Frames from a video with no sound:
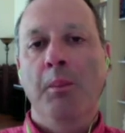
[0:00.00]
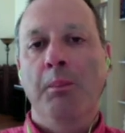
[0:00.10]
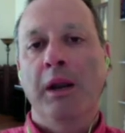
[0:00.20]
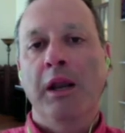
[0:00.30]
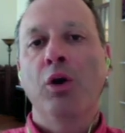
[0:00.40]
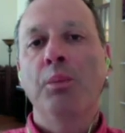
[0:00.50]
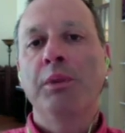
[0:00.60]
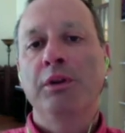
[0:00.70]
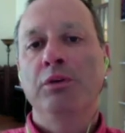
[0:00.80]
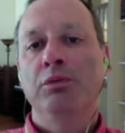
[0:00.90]
but I hope
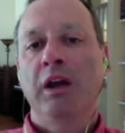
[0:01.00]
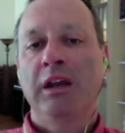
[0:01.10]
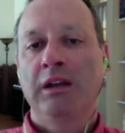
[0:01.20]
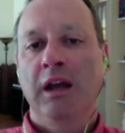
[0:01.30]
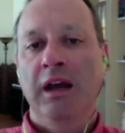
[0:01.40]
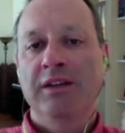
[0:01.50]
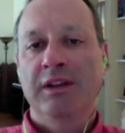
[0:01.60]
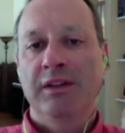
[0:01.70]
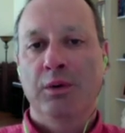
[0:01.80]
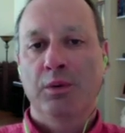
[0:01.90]
that you recognize
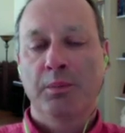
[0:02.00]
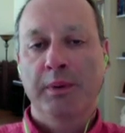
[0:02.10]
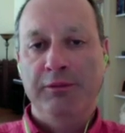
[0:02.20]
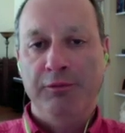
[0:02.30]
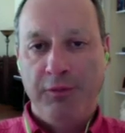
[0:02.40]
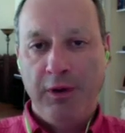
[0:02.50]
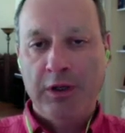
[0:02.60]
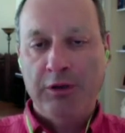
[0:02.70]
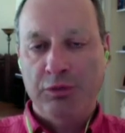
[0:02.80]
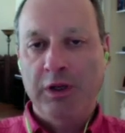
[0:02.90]
that there will be very
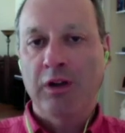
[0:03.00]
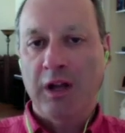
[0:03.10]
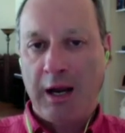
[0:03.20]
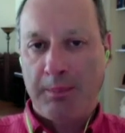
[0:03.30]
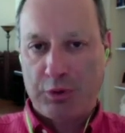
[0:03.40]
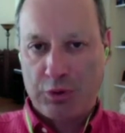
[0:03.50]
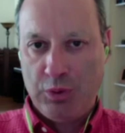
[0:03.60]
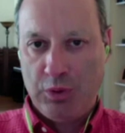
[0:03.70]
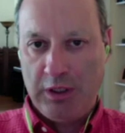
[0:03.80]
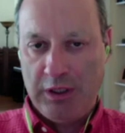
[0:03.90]
real
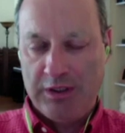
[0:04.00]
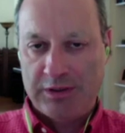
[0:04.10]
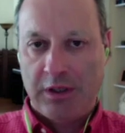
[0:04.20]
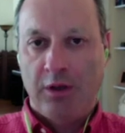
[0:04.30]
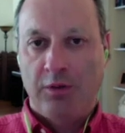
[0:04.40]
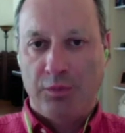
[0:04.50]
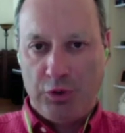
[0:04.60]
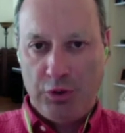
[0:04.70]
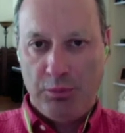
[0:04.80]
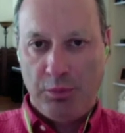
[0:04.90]
opportunities for
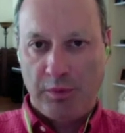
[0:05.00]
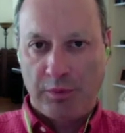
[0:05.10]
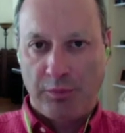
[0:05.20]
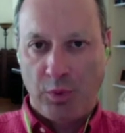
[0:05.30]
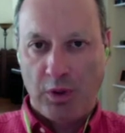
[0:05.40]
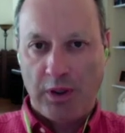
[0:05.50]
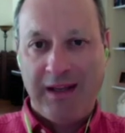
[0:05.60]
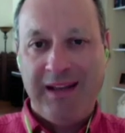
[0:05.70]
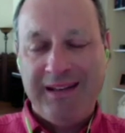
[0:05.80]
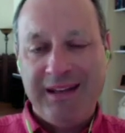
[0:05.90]
you moving forward.
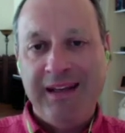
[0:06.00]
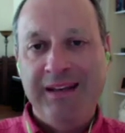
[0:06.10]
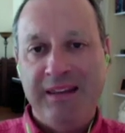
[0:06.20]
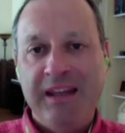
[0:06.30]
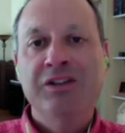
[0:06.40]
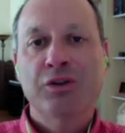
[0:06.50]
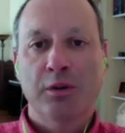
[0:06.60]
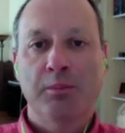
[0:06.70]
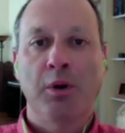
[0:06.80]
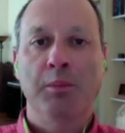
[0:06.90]
Indeed, these are the
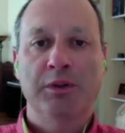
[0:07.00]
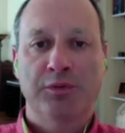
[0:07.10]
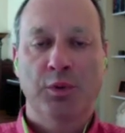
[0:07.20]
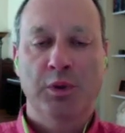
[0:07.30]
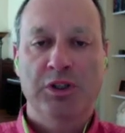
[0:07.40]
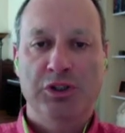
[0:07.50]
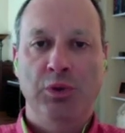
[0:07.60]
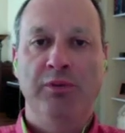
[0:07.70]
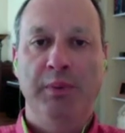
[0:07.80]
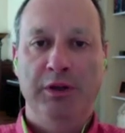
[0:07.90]
moments for which you
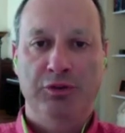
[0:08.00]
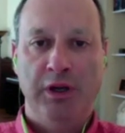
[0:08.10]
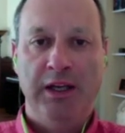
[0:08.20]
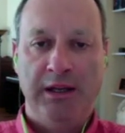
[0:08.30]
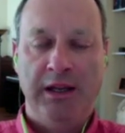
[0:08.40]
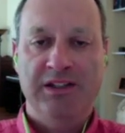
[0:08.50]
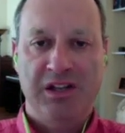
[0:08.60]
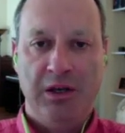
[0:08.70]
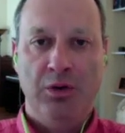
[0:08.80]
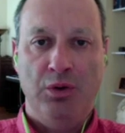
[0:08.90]
have been training as an
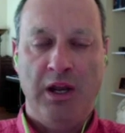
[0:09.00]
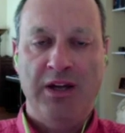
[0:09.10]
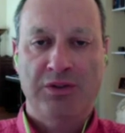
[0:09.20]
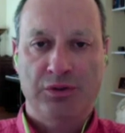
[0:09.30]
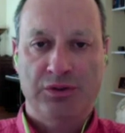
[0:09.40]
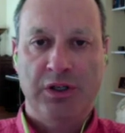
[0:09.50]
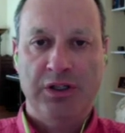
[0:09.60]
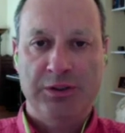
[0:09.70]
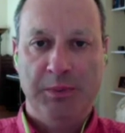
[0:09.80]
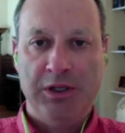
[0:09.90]
international
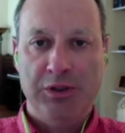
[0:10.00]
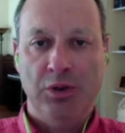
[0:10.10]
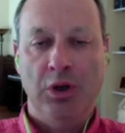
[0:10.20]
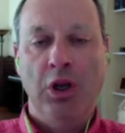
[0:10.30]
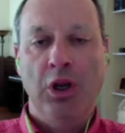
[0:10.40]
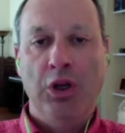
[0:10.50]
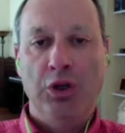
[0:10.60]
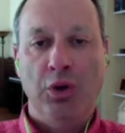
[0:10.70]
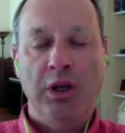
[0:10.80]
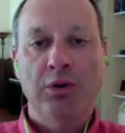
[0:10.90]
studies major. Your
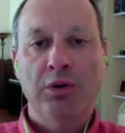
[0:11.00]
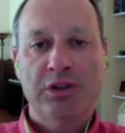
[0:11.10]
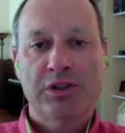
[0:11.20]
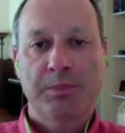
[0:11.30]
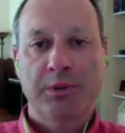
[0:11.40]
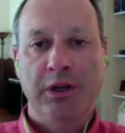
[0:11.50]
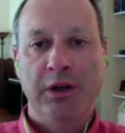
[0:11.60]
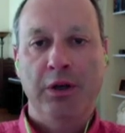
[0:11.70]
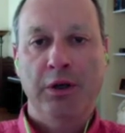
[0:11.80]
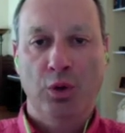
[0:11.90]

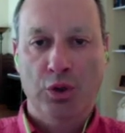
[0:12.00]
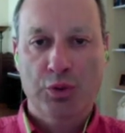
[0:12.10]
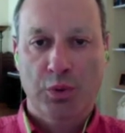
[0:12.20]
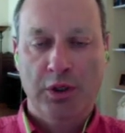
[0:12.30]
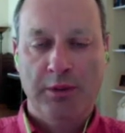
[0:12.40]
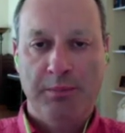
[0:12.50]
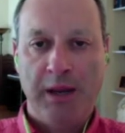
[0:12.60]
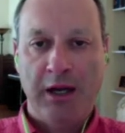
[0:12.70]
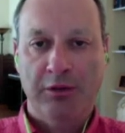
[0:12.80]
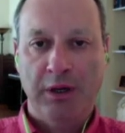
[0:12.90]
interdisciplinary coursework and
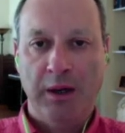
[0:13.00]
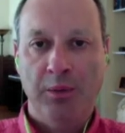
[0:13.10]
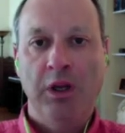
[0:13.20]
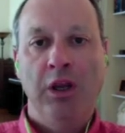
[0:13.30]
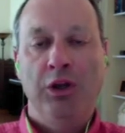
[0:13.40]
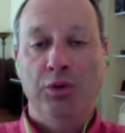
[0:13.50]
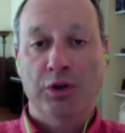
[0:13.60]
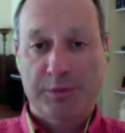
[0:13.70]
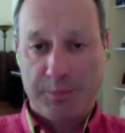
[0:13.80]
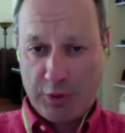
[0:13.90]
background, your
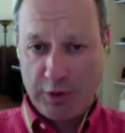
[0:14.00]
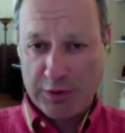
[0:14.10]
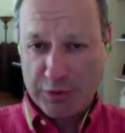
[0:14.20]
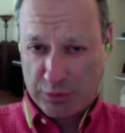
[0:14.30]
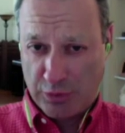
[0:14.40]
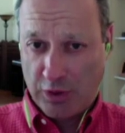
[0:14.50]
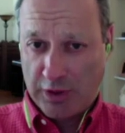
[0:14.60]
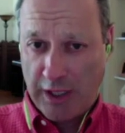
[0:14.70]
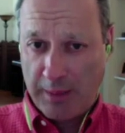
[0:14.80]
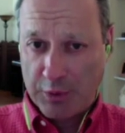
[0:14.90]
experiential learning
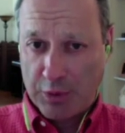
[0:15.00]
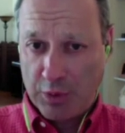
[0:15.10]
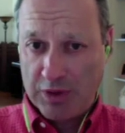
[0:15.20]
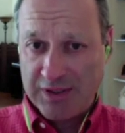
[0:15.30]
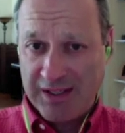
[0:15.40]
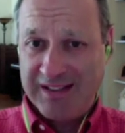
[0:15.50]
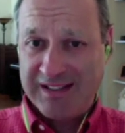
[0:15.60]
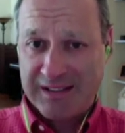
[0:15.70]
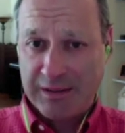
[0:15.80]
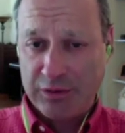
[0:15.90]
opportunities, and the
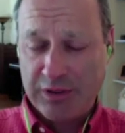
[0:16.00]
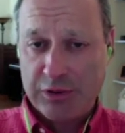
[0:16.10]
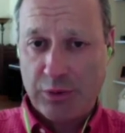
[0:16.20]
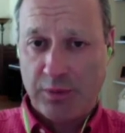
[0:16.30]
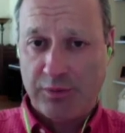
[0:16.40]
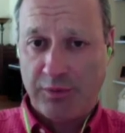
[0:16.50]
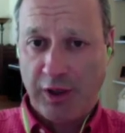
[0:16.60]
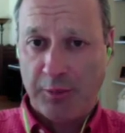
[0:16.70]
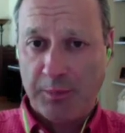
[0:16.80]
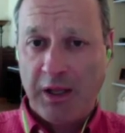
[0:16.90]
skill sets you have
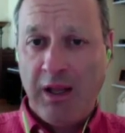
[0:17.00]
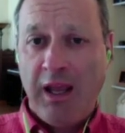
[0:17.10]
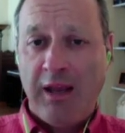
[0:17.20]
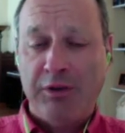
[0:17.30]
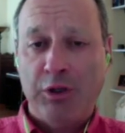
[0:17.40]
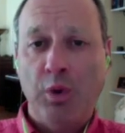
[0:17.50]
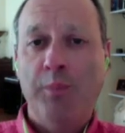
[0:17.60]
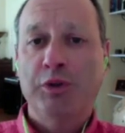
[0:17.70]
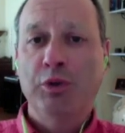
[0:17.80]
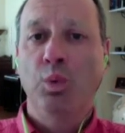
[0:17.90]
developed have
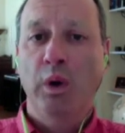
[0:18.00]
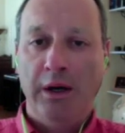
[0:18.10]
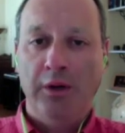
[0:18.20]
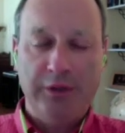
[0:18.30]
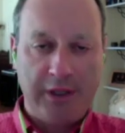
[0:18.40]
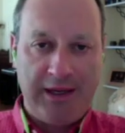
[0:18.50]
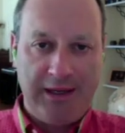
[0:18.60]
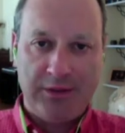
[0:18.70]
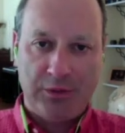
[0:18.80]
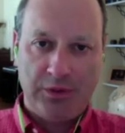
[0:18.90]
equipped you well to
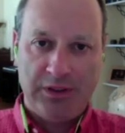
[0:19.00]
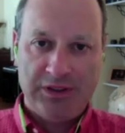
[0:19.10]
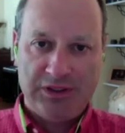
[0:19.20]
handle these